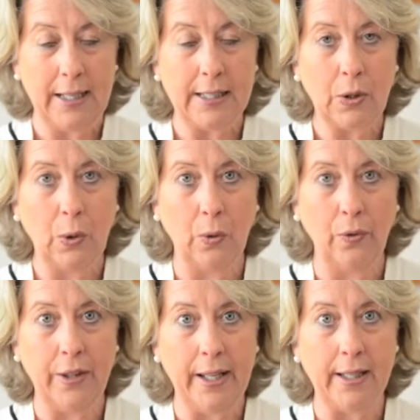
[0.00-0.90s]
is
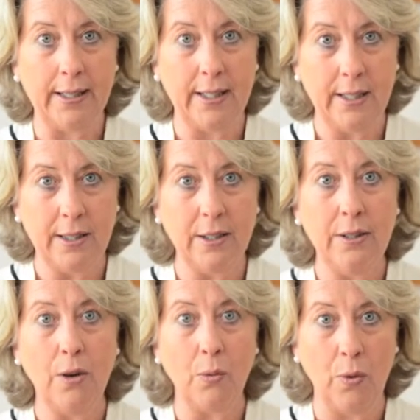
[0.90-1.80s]
called the
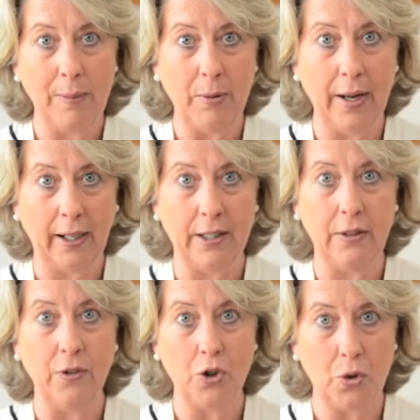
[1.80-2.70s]
Assisted
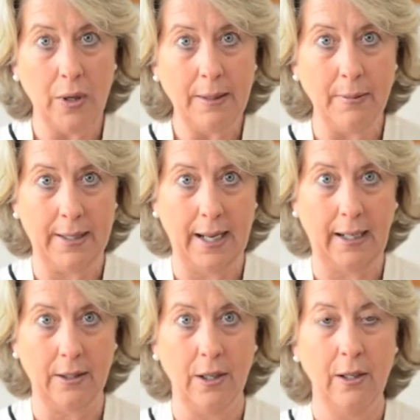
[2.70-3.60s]
Reproductive Treatment
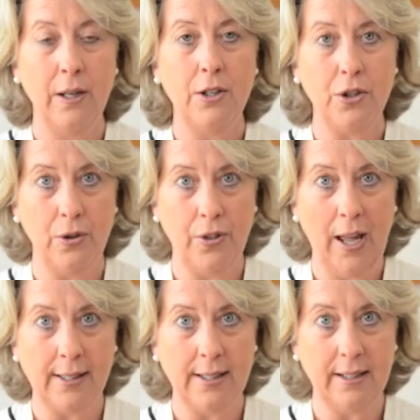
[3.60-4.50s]
Act,
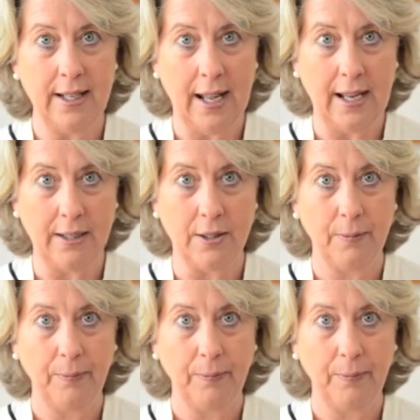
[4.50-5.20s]
2008.